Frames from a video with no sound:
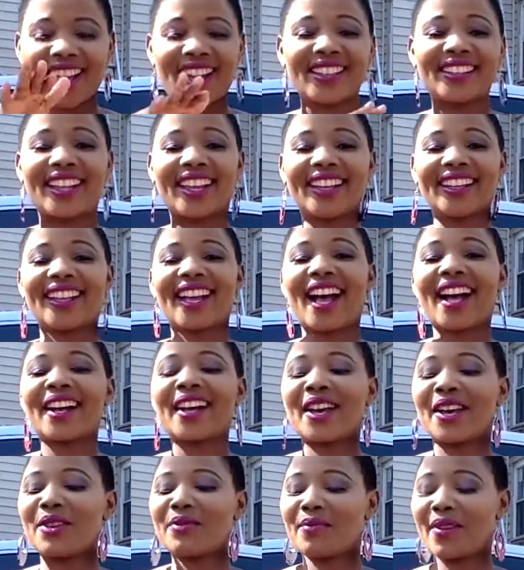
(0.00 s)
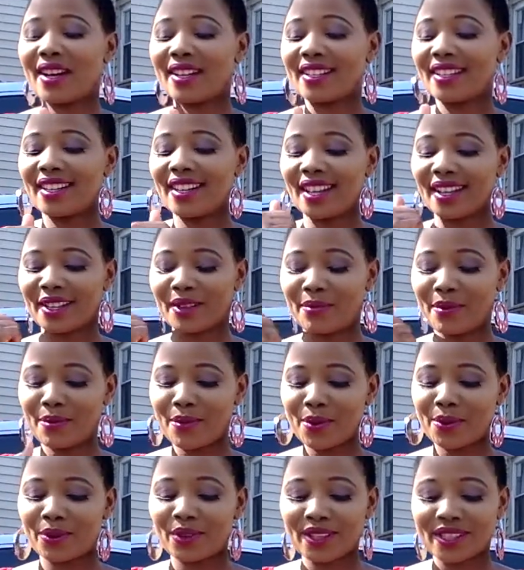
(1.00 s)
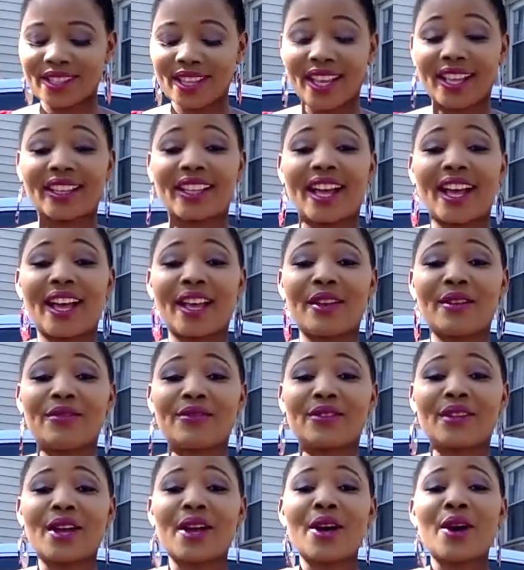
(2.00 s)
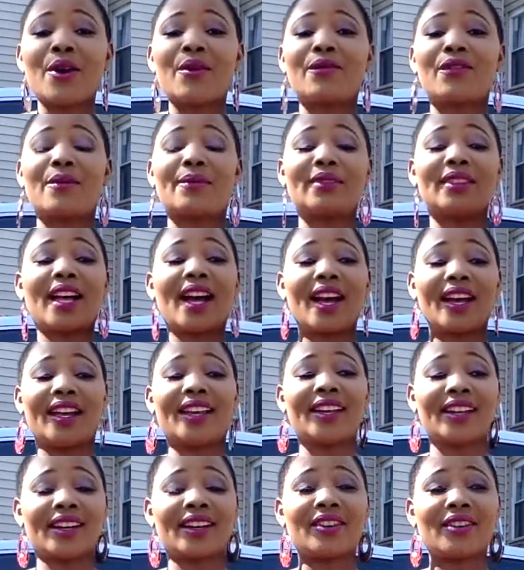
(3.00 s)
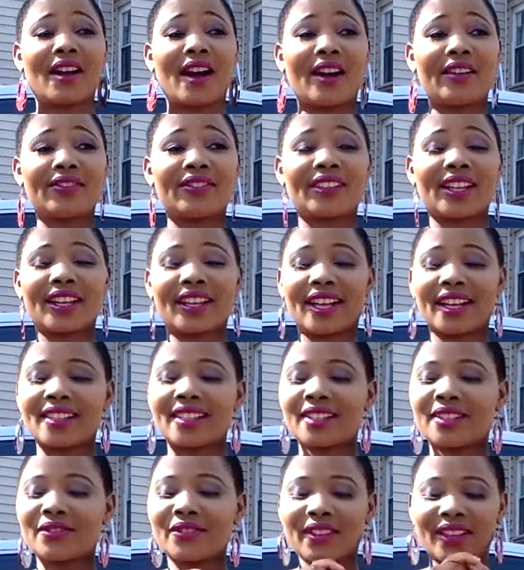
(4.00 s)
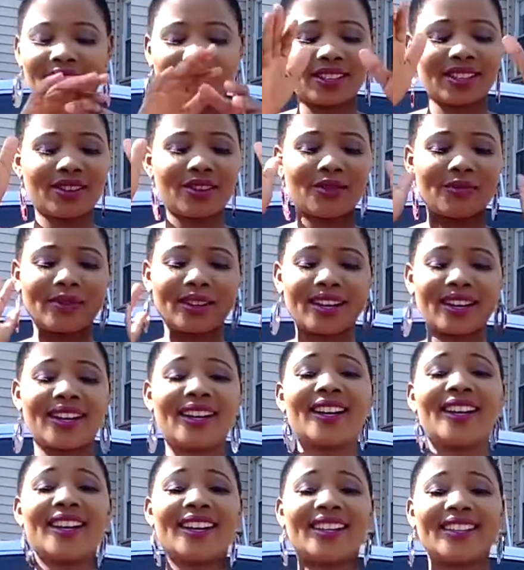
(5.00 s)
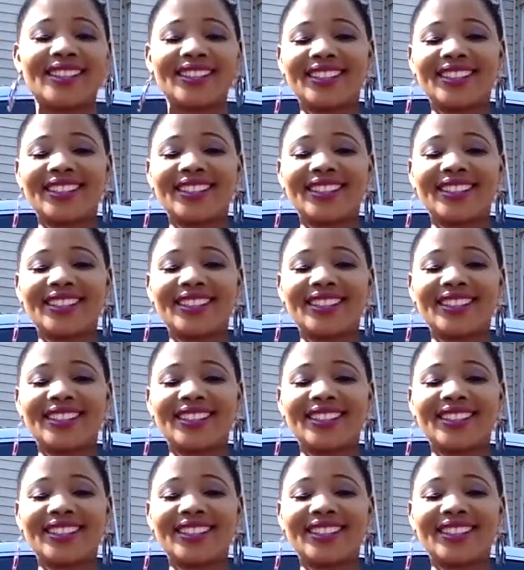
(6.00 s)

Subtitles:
like I can't imagine like people who lost their lives from that aircraft. Like I just feel like, oh my god.